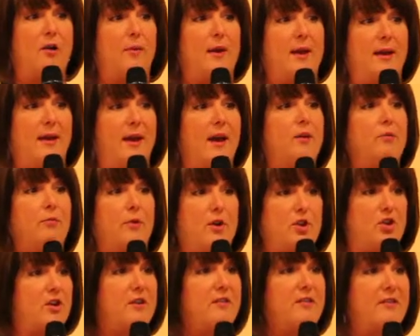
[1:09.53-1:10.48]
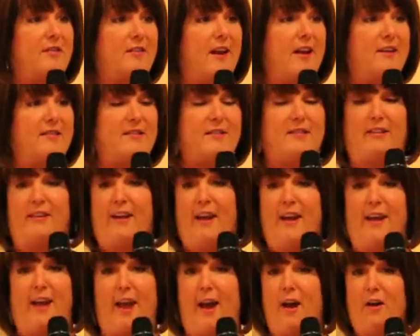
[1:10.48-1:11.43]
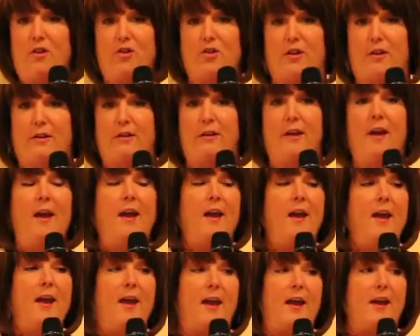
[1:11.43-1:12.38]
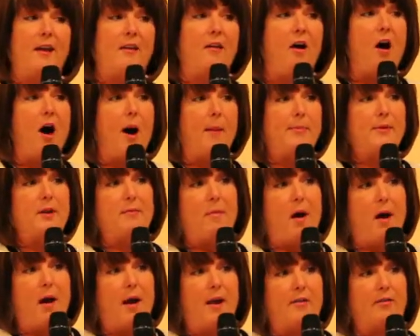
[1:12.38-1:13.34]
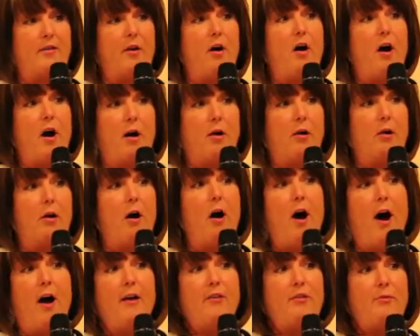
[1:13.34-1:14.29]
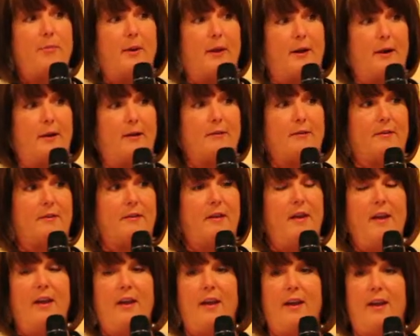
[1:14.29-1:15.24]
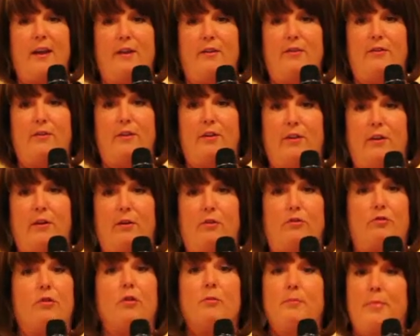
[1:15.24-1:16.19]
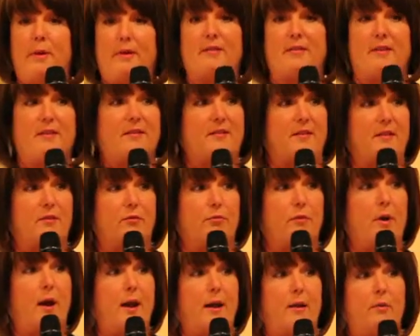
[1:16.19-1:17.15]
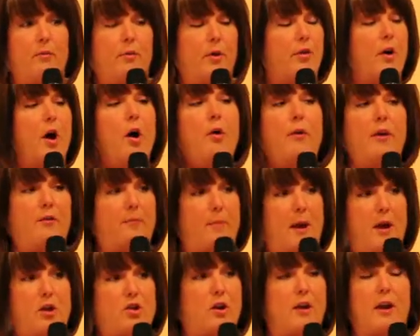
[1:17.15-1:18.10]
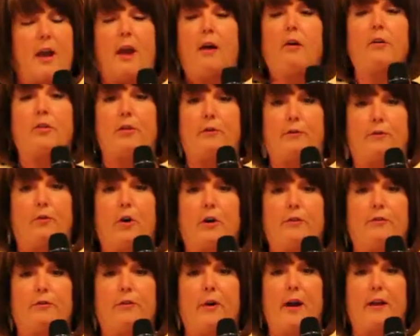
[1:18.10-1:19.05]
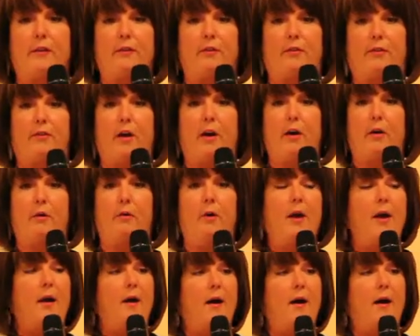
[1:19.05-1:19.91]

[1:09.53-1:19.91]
do we get rich insights to take action and optimize our hospitals into true businesses, right? With always patient care at the forefront. So